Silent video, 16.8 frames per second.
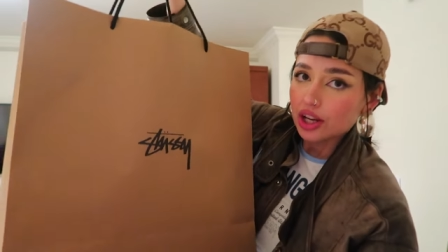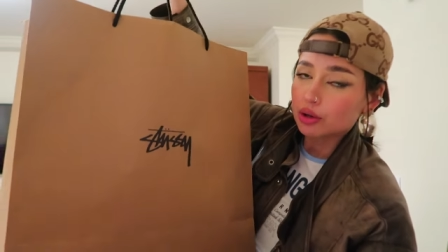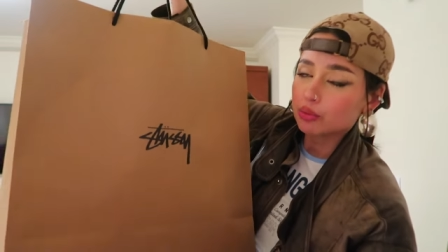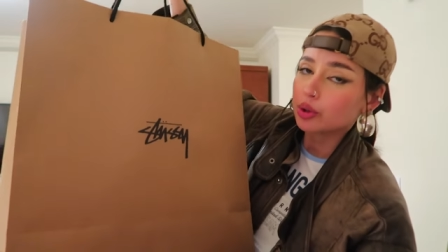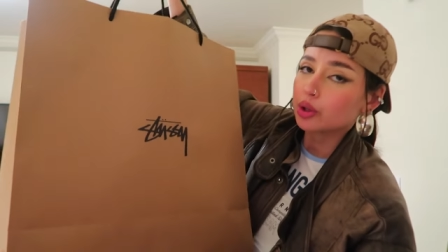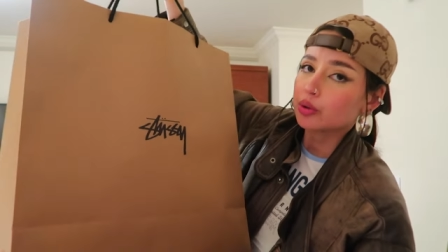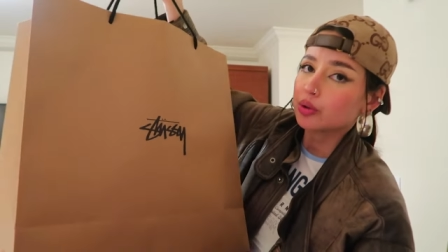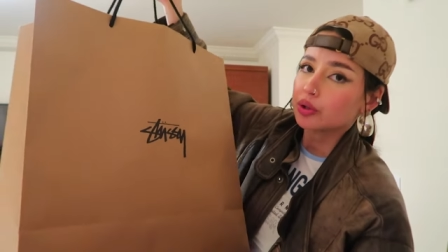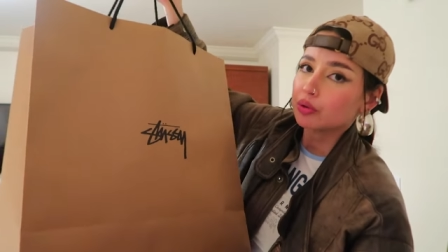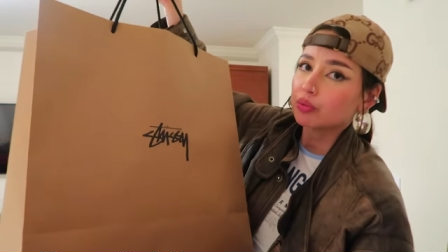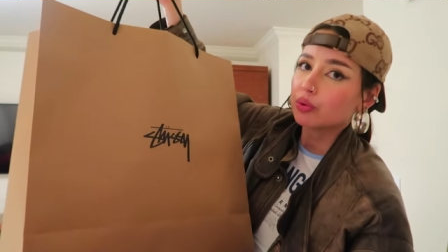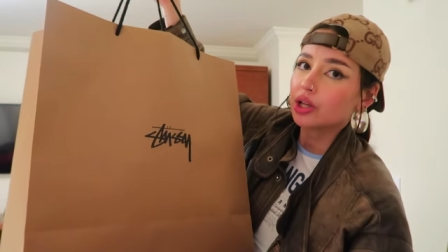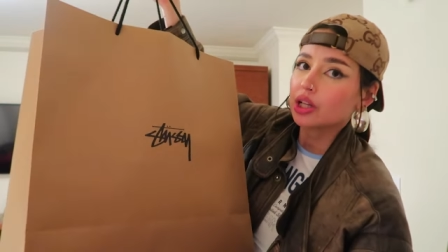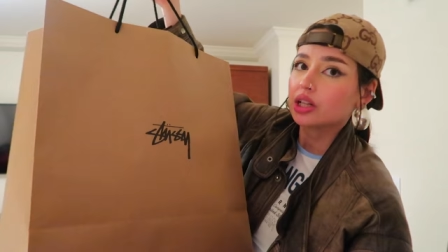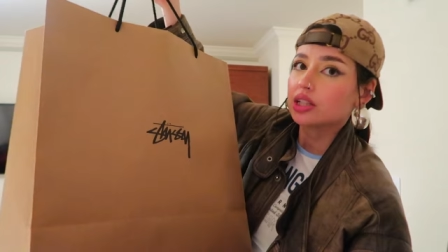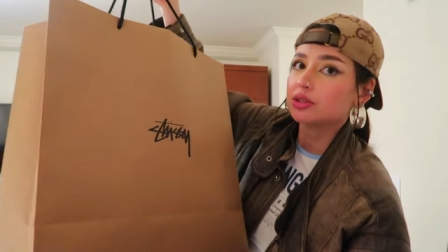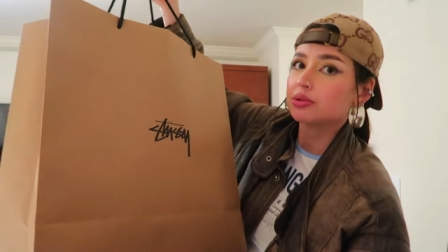and we couldn't
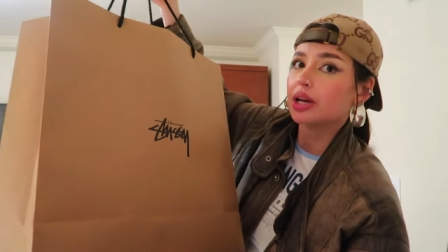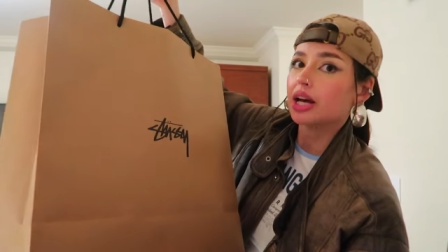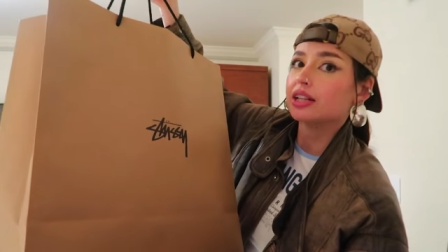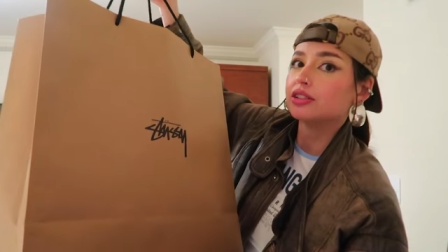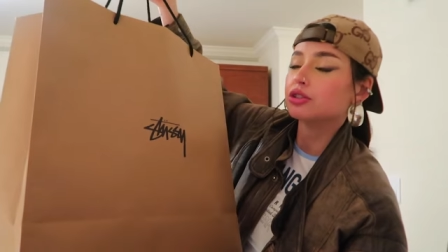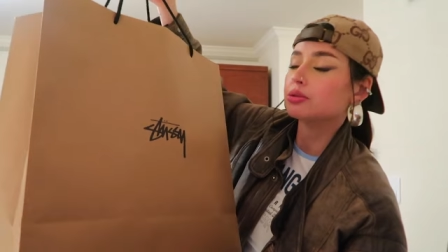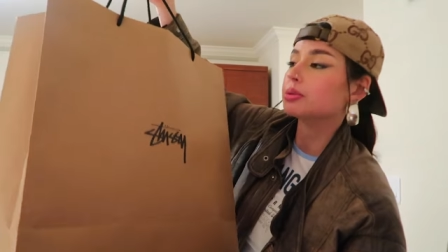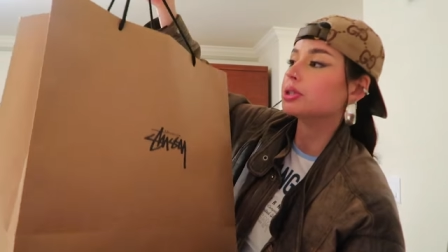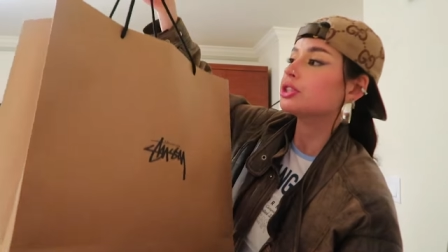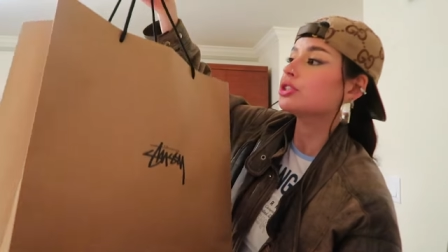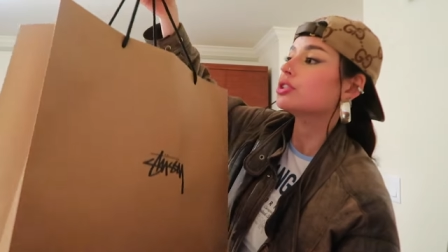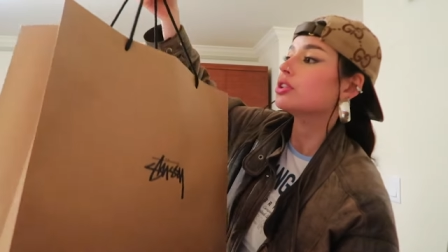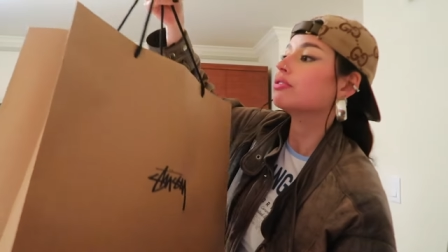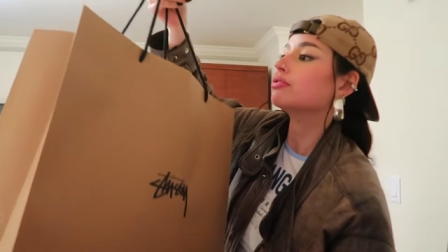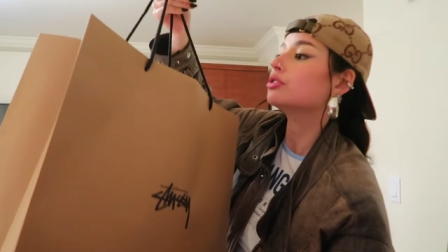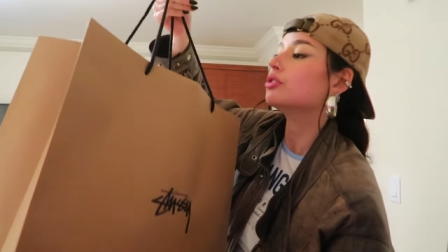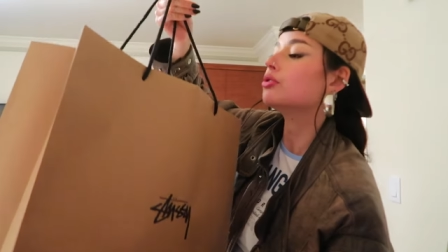wait because we had so much
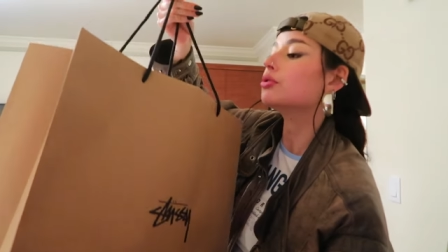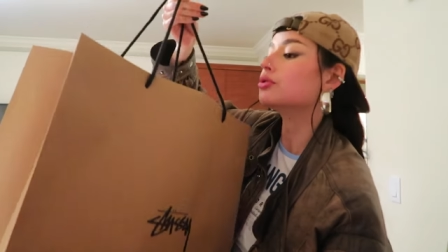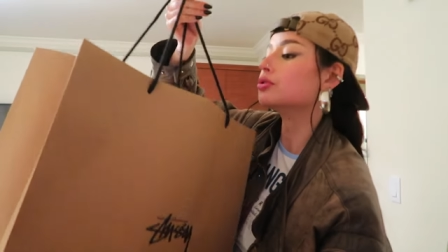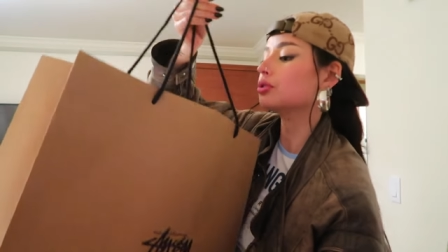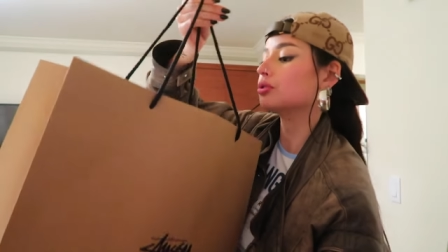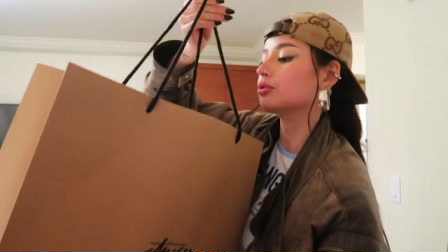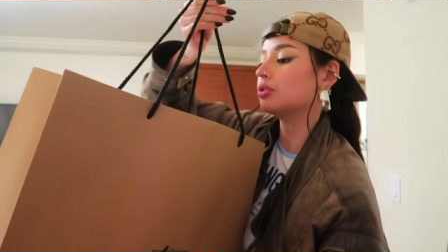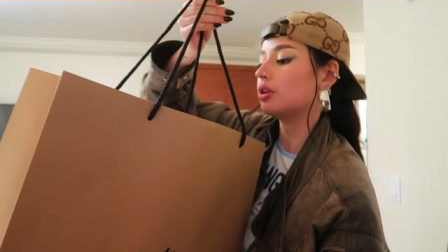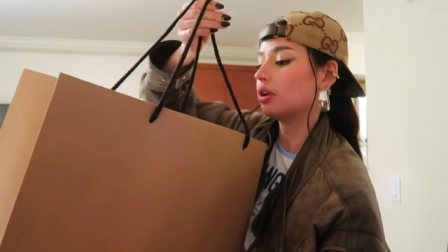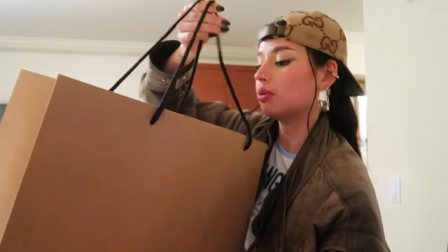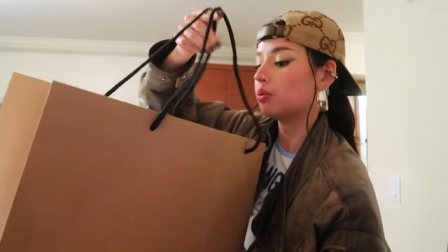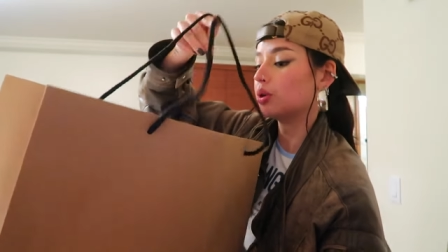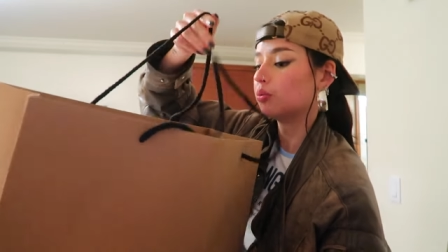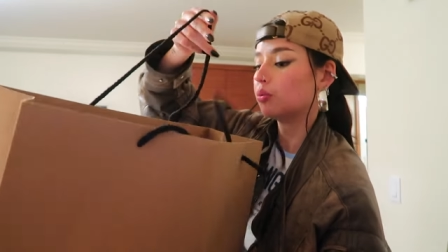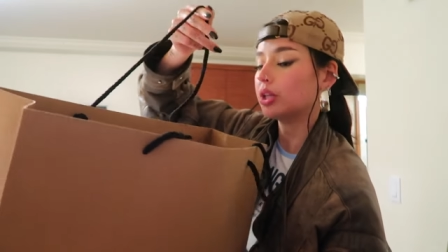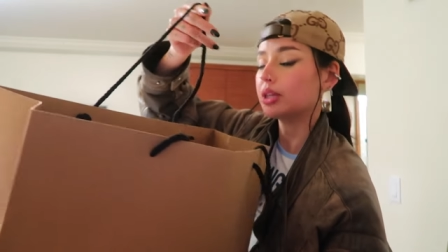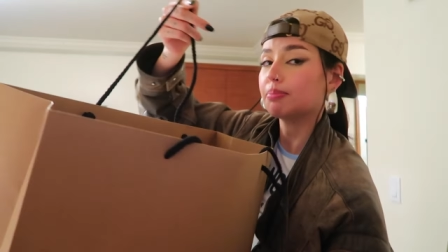stuff to do, so today
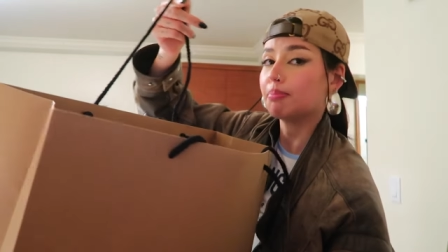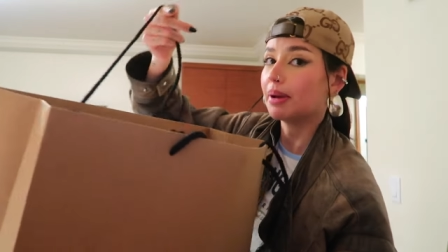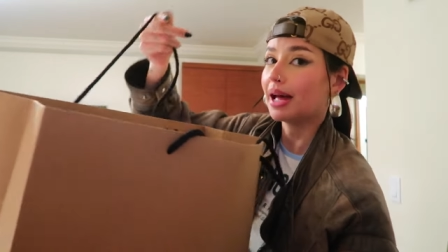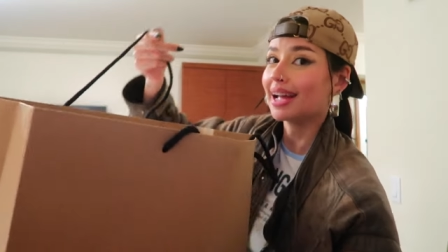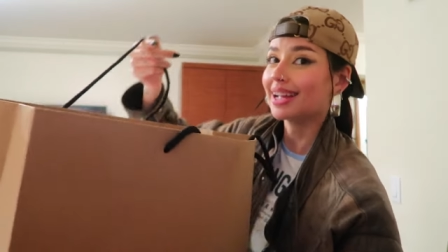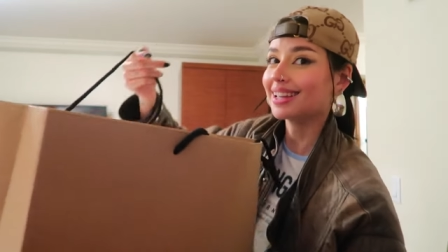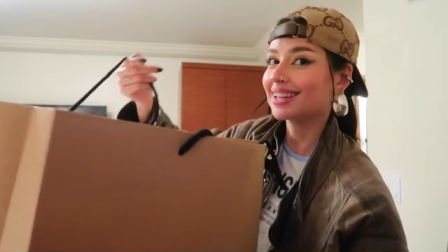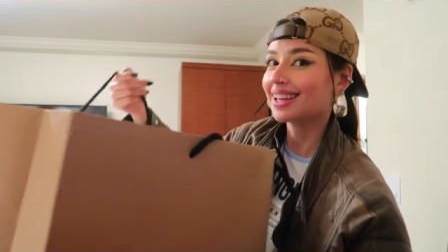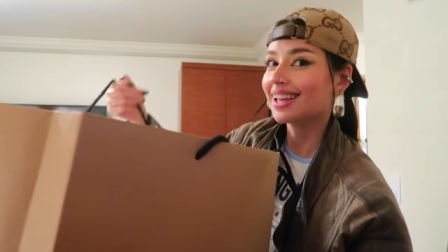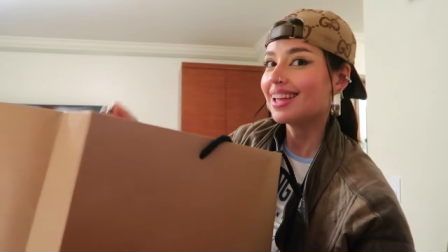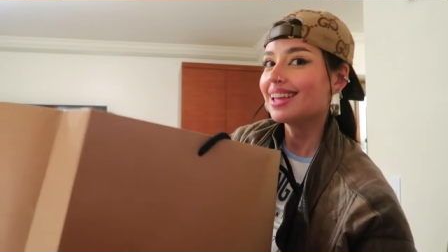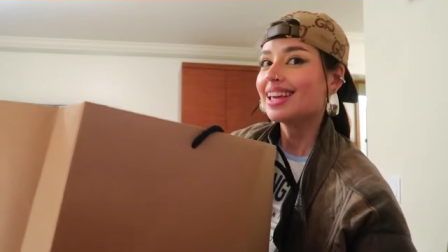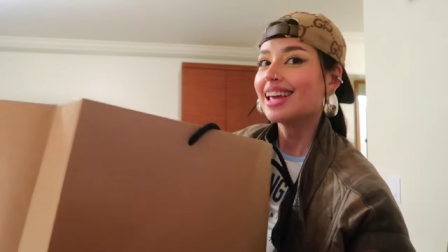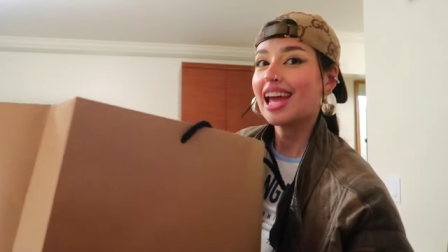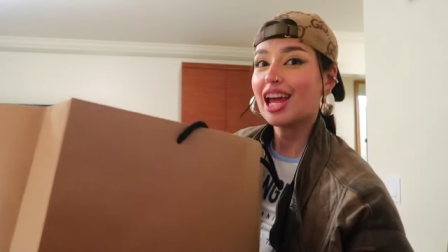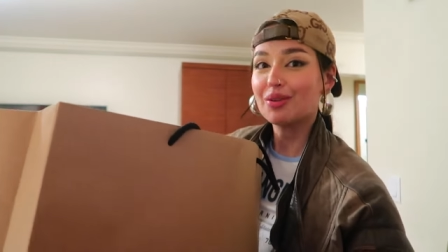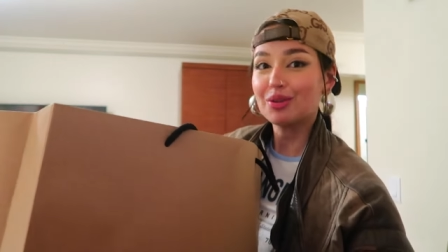we went back
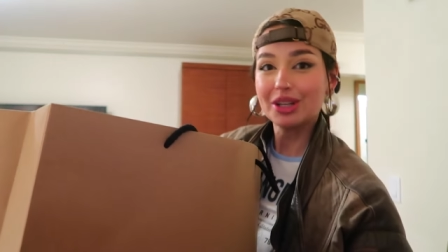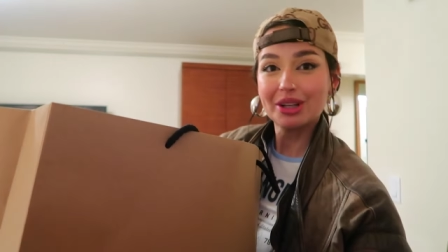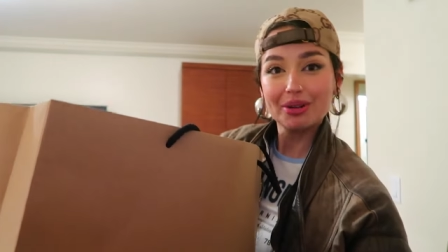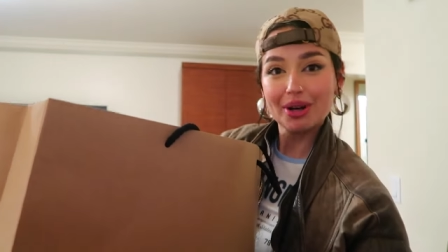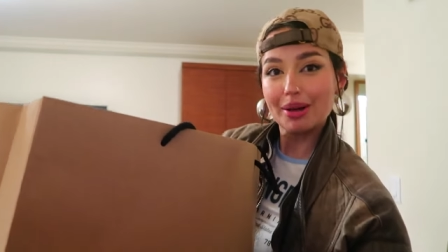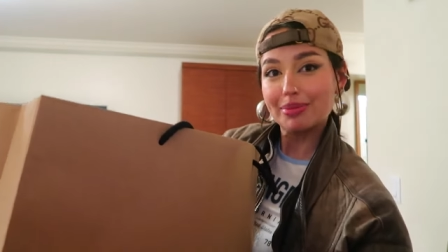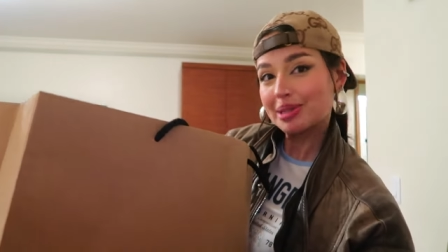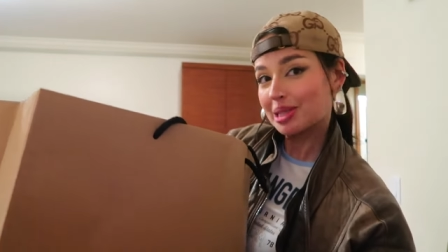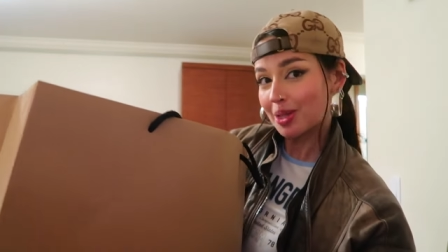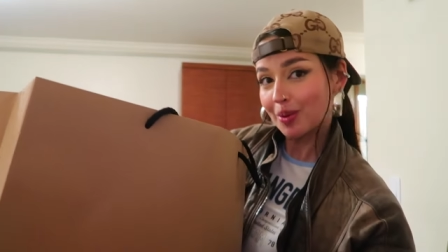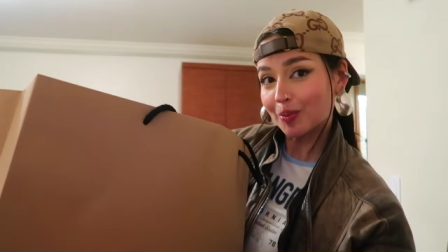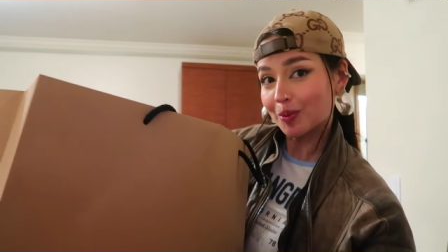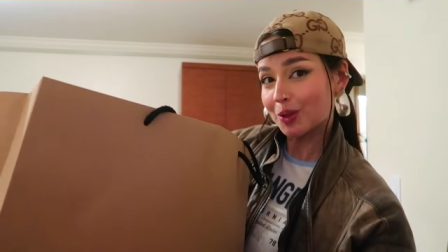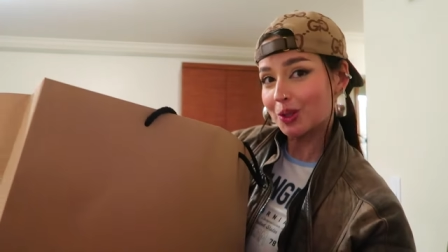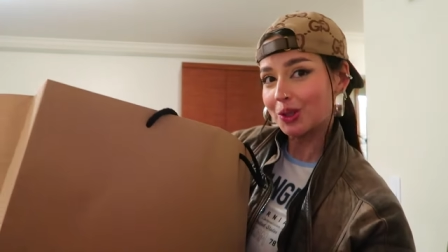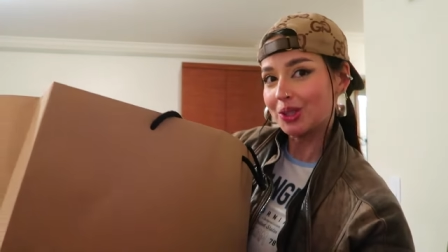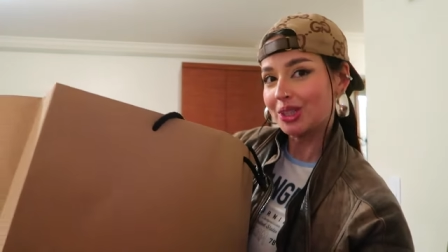and we grabbed
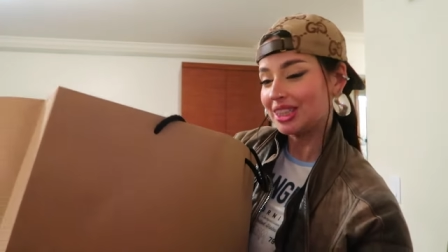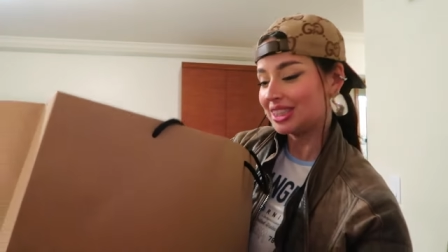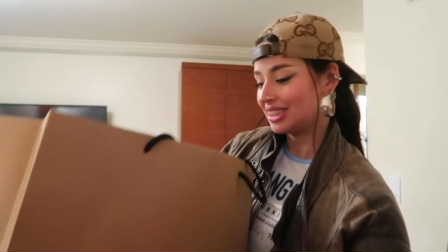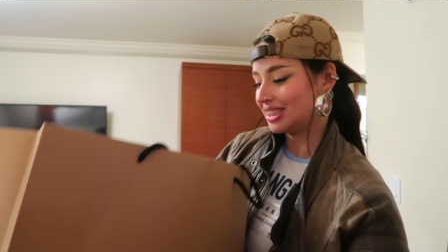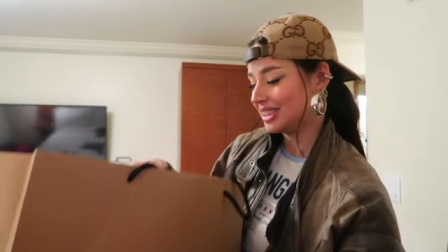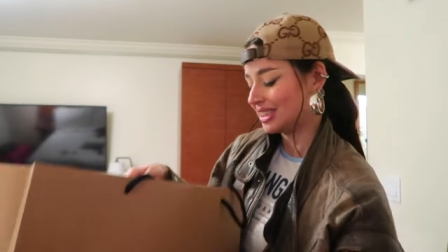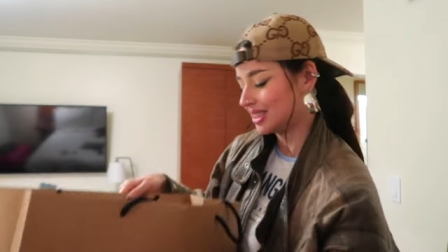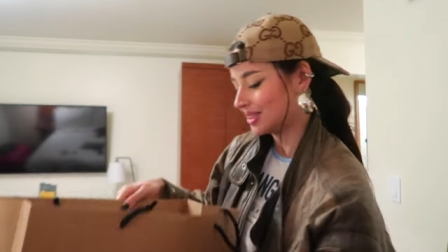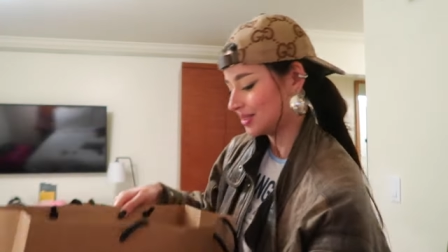some goodies.